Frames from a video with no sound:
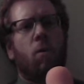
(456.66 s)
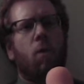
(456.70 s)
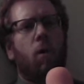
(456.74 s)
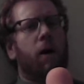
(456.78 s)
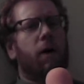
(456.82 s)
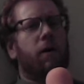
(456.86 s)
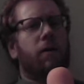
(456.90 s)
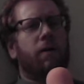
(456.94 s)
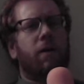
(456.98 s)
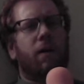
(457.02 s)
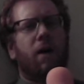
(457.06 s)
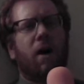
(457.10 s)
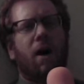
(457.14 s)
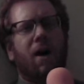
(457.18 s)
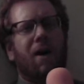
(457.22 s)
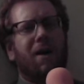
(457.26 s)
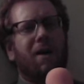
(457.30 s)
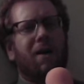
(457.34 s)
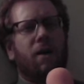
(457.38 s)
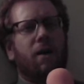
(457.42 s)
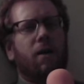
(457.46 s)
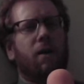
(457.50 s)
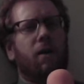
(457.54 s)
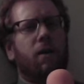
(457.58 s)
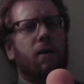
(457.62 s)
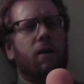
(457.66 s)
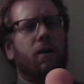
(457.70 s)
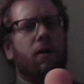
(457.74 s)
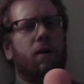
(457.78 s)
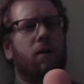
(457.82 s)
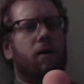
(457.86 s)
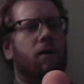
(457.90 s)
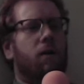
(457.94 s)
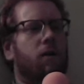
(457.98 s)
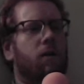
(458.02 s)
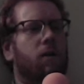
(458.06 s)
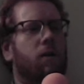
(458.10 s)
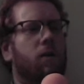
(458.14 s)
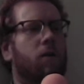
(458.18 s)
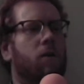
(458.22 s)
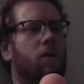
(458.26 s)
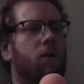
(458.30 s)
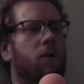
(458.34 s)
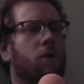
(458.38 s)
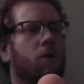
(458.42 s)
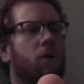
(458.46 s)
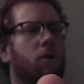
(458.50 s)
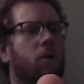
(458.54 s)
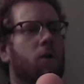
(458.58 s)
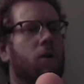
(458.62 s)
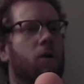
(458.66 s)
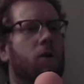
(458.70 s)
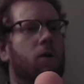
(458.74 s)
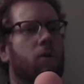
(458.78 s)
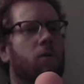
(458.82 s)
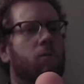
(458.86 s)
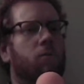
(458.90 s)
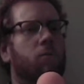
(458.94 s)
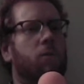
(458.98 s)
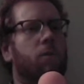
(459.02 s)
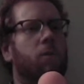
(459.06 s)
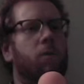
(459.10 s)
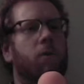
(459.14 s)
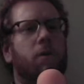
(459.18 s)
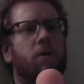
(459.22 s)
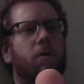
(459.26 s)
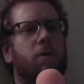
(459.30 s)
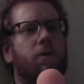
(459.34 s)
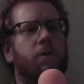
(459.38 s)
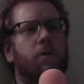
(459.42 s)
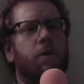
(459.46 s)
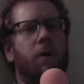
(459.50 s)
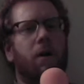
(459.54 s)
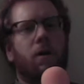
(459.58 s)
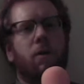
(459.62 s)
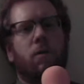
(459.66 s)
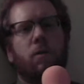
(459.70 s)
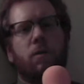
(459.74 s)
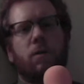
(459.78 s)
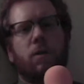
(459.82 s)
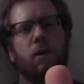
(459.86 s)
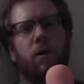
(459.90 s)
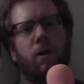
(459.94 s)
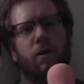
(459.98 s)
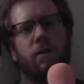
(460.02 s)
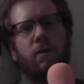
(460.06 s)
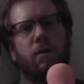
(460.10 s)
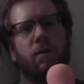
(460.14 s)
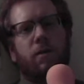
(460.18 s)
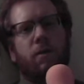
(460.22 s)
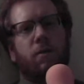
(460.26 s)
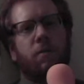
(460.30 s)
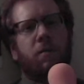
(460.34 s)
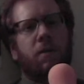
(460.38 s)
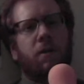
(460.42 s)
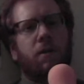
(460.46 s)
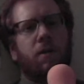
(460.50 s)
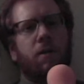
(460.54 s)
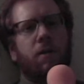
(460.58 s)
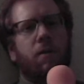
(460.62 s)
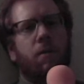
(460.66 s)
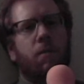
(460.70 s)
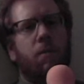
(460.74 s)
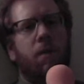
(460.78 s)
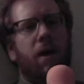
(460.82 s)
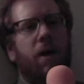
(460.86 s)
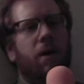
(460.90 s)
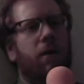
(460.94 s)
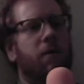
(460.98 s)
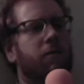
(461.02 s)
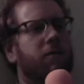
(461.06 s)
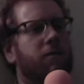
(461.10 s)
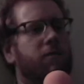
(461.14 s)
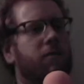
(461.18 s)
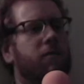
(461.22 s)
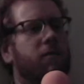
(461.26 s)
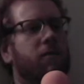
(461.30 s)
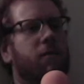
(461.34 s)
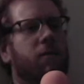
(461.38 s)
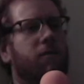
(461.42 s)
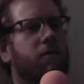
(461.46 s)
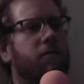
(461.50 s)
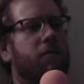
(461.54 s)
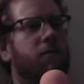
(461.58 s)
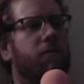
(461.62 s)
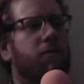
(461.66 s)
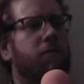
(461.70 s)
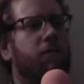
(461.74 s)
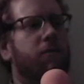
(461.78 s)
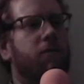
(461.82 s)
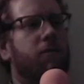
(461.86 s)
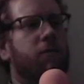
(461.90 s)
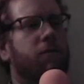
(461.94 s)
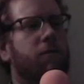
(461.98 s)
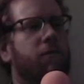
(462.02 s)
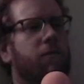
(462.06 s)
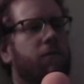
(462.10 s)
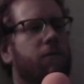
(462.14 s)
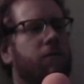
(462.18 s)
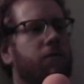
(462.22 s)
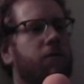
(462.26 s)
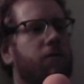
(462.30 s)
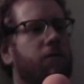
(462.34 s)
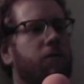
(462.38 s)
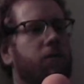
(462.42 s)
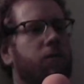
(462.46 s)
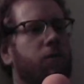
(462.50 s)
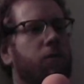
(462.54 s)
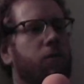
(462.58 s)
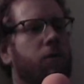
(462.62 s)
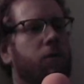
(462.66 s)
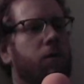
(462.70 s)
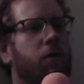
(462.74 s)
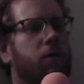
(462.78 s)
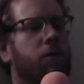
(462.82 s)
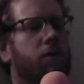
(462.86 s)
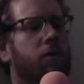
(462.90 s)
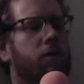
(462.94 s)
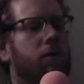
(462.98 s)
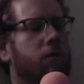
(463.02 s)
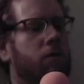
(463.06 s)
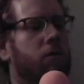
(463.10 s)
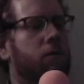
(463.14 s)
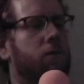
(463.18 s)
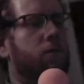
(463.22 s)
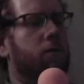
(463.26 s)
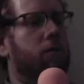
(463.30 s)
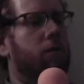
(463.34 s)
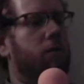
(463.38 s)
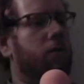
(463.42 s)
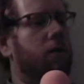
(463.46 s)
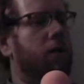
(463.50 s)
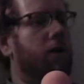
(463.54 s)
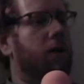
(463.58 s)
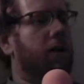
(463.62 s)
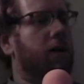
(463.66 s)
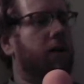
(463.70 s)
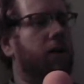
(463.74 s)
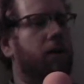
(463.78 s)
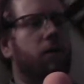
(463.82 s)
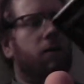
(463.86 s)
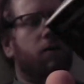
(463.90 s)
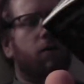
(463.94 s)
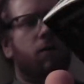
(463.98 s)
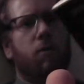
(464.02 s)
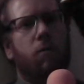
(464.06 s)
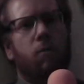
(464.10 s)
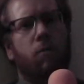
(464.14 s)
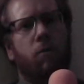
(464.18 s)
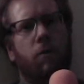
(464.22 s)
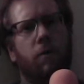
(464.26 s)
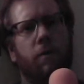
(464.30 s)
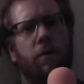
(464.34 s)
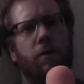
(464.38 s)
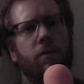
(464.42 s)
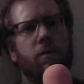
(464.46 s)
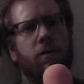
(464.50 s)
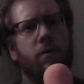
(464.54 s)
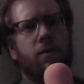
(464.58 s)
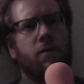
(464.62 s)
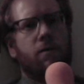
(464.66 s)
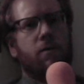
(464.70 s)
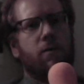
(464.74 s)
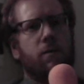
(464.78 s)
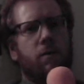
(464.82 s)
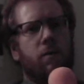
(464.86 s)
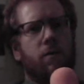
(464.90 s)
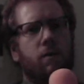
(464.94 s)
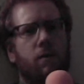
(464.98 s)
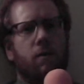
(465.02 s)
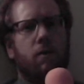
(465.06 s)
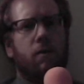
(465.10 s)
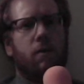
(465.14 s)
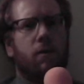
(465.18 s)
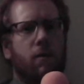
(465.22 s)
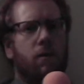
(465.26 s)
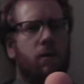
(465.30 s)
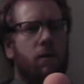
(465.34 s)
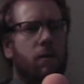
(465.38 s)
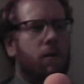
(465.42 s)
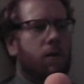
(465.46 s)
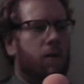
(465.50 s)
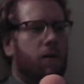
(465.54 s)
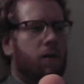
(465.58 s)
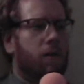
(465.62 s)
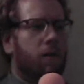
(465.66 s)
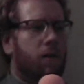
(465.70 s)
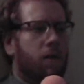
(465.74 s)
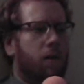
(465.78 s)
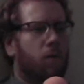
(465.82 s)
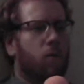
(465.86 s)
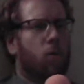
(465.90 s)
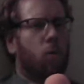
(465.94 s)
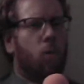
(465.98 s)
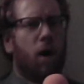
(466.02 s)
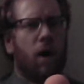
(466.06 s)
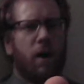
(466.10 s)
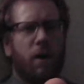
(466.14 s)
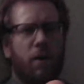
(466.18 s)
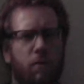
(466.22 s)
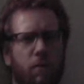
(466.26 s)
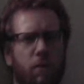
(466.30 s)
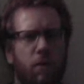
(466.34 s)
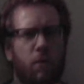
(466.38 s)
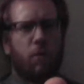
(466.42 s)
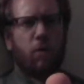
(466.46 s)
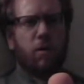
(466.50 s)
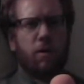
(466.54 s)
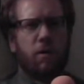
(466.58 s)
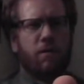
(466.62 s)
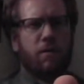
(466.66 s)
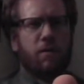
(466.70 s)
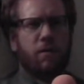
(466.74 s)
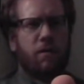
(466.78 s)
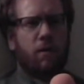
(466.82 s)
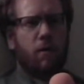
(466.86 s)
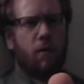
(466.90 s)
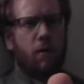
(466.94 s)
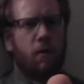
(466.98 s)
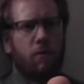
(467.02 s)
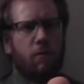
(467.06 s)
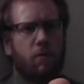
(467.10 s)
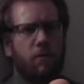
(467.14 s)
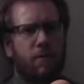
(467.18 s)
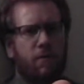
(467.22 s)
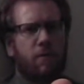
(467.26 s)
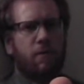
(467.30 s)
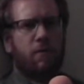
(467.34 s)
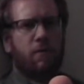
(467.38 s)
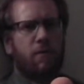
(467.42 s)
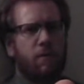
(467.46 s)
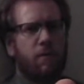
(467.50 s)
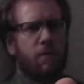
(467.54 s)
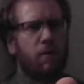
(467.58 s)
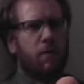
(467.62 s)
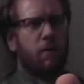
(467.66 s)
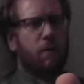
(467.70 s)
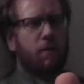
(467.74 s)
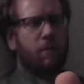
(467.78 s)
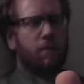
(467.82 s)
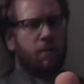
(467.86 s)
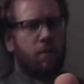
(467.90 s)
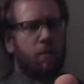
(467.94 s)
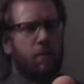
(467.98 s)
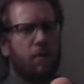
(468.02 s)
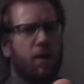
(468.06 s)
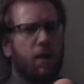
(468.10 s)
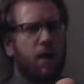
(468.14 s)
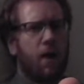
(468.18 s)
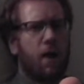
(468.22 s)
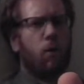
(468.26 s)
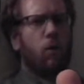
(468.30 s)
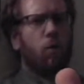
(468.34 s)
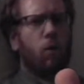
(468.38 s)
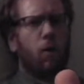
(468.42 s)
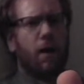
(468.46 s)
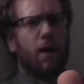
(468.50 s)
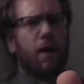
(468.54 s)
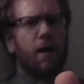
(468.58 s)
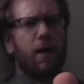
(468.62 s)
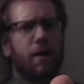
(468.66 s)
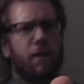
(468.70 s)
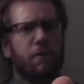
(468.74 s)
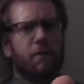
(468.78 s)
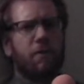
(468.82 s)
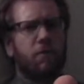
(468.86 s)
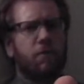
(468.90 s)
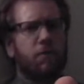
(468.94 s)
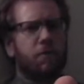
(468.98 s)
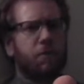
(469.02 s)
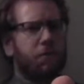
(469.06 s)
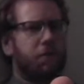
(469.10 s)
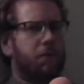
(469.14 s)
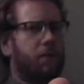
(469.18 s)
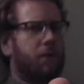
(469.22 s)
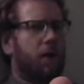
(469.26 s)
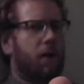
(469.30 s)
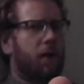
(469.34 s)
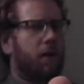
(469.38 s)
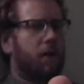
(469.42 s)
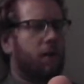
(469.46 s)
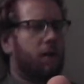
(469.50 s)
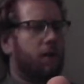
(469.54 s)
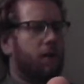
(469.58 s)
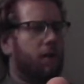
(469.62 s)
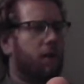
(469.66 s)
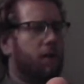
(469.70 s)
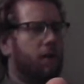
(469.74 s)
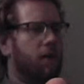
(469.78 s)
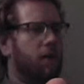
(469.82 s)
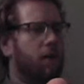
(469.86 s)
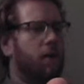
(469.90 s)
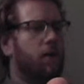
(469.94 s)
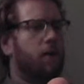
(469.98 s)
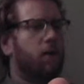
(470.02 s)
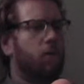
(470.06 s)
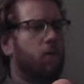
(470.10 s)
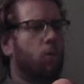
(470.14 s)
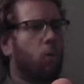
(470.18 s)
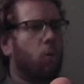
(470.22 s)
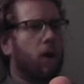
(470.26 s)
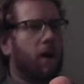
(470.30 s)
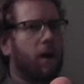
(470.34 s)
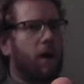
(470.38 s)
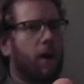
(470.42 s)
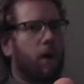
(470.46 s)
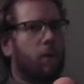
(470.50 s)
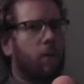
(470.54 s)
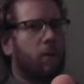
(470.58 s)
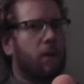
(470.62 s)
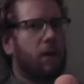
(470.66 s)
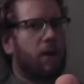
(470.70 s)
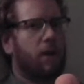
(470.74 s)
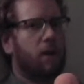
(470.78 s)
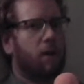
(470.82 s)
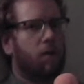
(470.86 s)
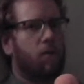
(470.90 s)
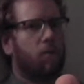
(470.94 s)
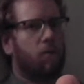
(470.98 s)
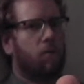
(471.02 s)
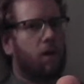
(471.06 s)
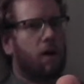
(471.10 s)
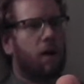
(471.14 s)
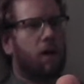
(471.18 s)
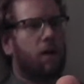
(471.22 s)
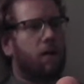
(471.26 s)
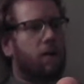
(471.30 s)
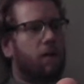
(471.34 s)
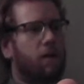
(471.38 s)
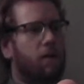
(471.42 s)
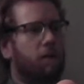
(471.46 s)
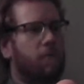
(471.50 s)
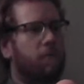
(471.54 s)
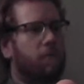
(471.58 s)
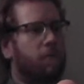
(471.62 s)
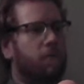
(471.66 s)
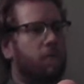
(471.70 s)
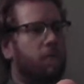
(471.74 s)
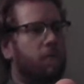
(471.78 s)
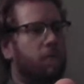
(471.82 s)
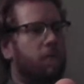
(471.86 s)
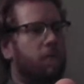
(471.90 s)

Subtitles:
Why are they hiding it? Like, Roberta Sparrow was onto something that the makers of the book, the Donnie Darko book, didn't. Like, why don't they want us to know? This is something I want to ask Richard Kelly when I meet him, not if.